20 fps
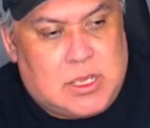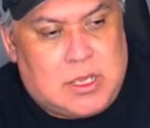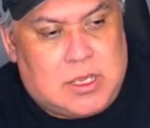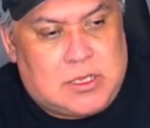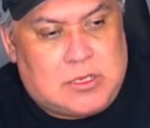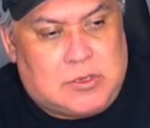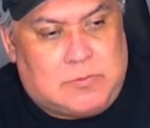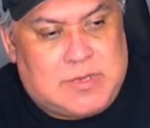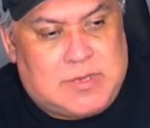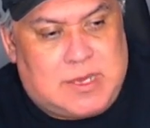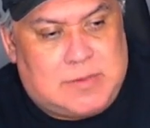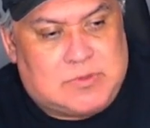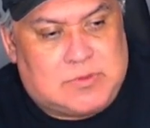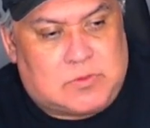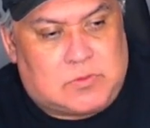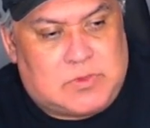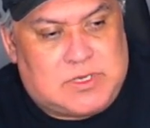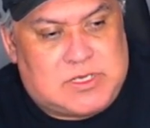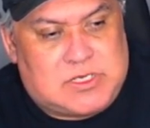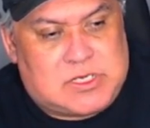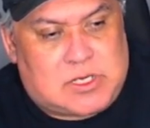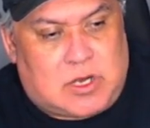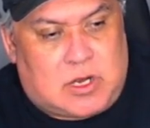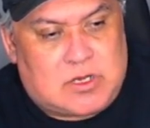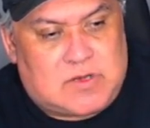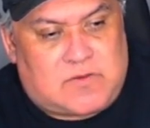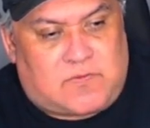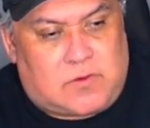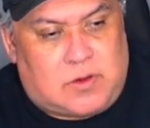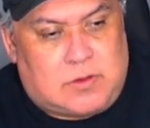you'll be able to
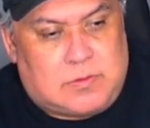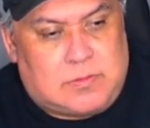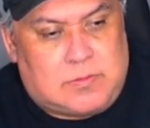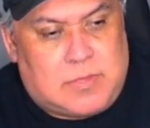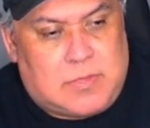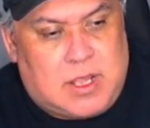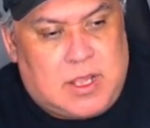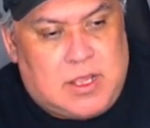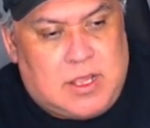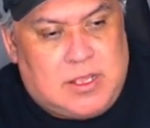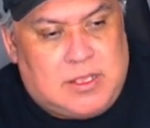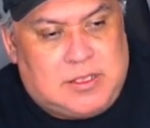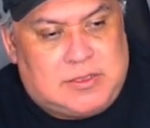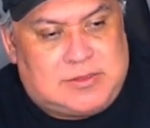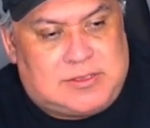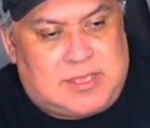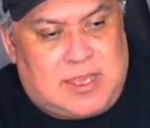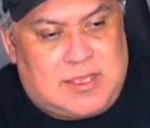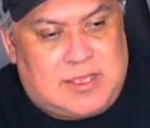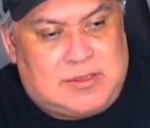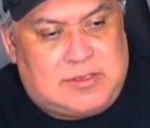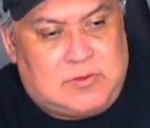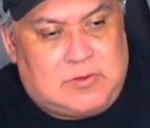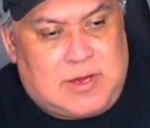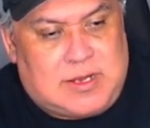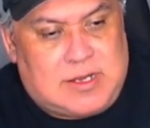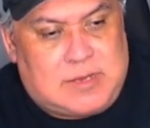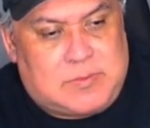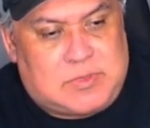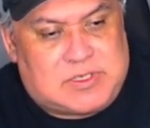recharge from 10 to
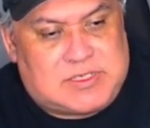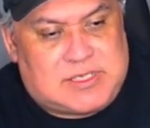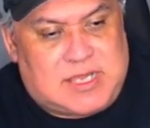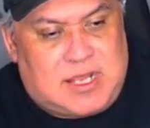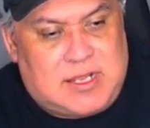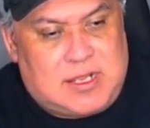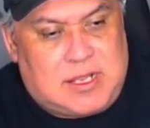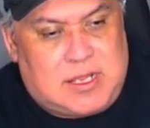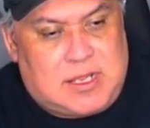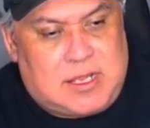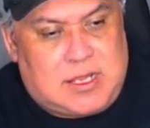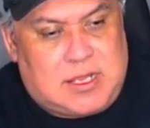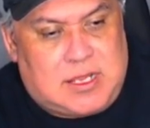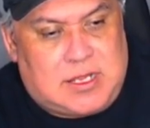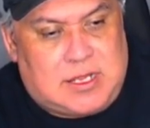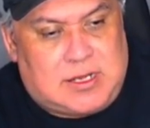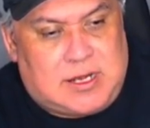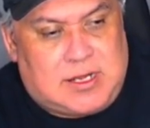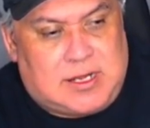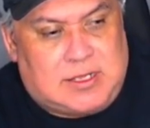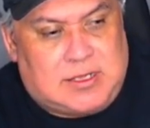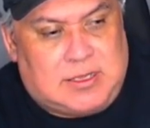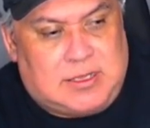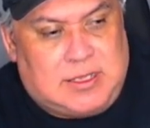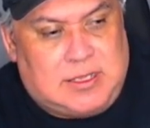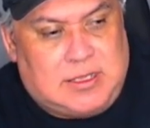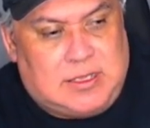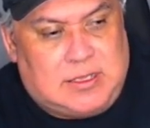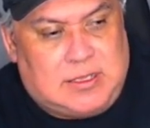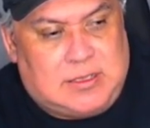80% in a
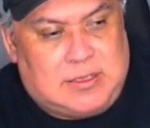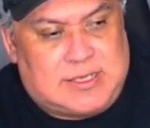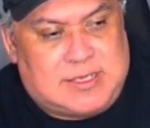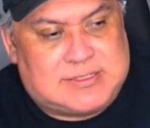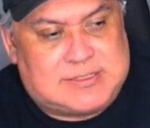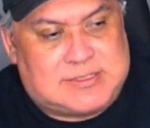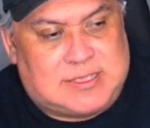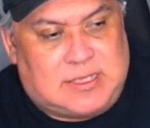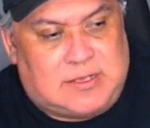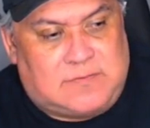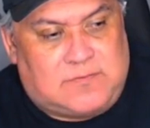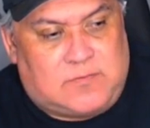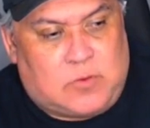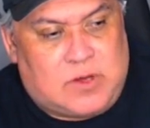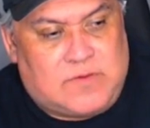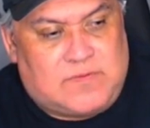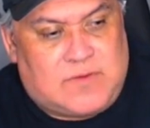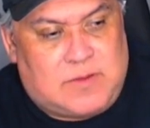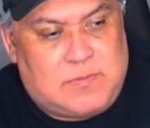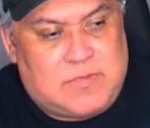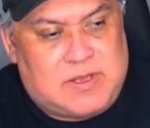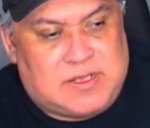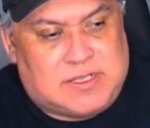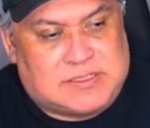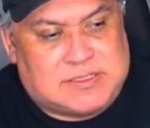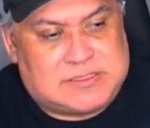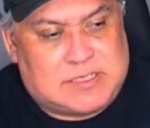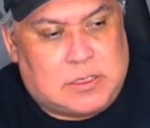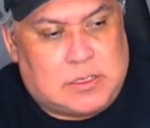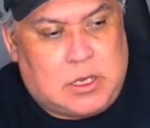little less than 45
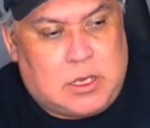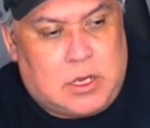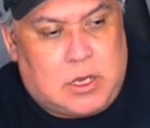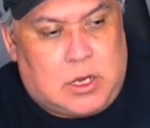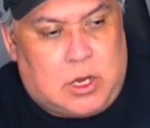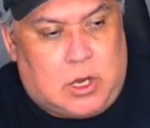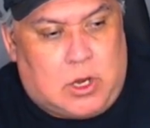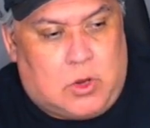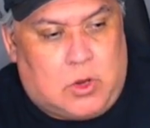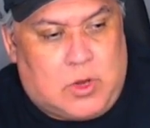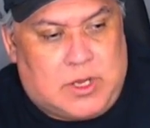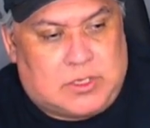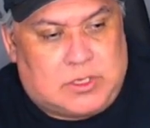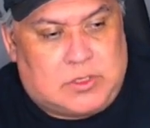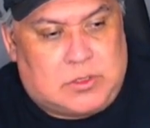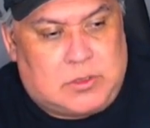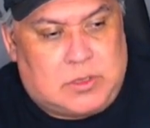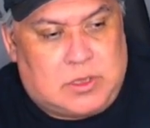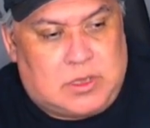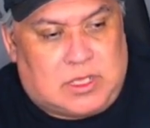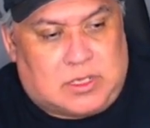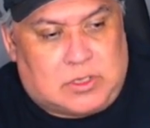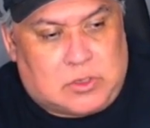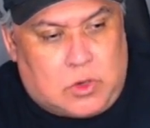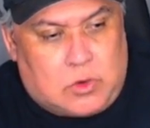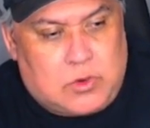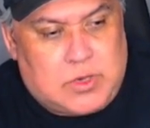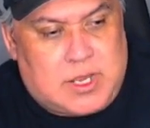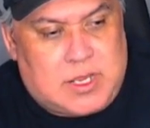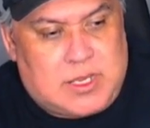minutes. Oh, and the
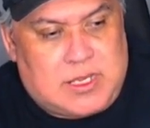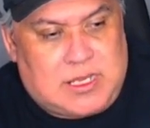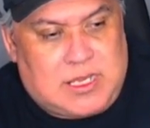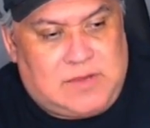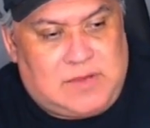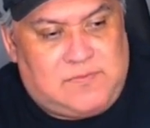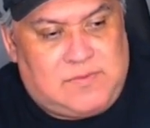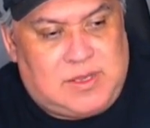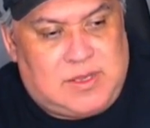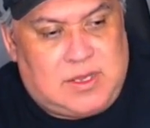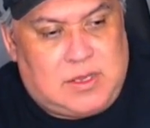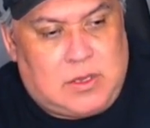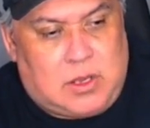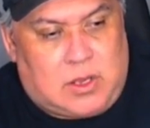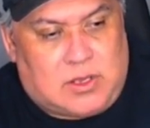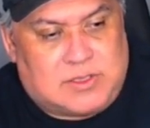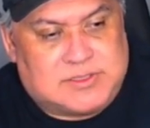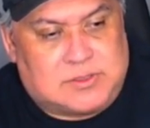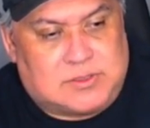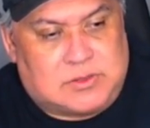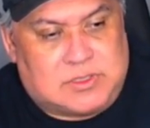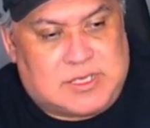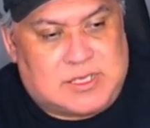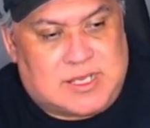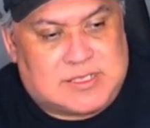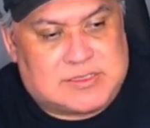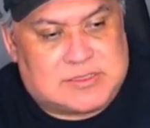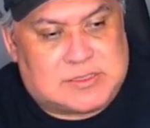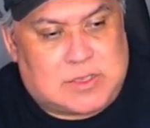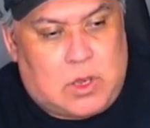Kona EV also
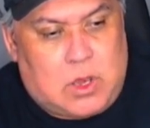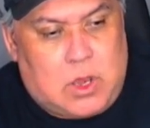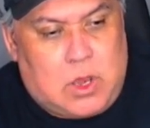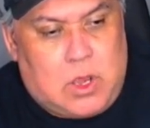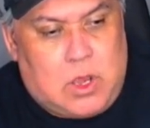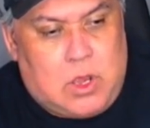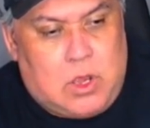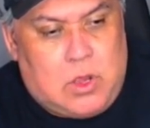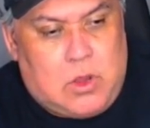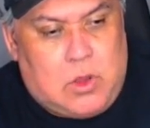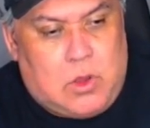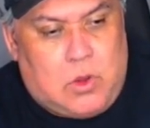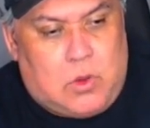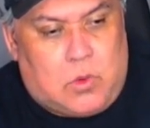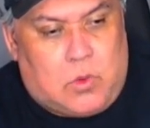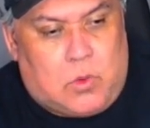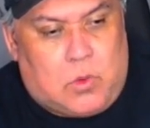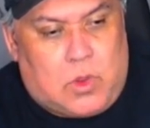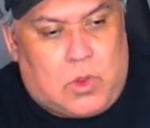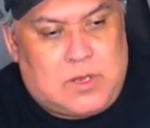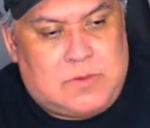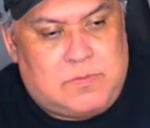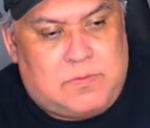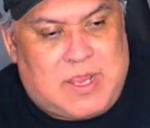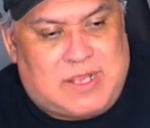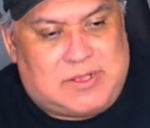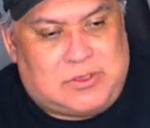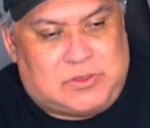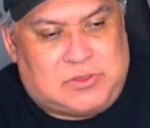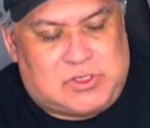gets
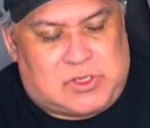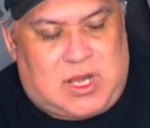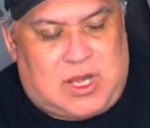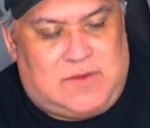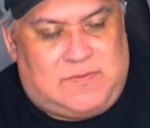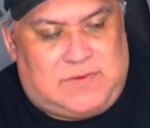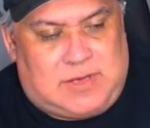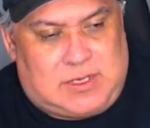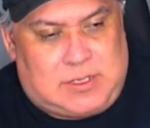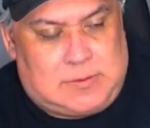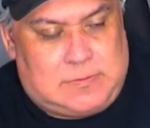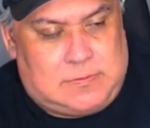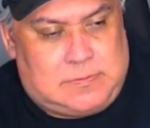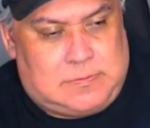one-pedal driving.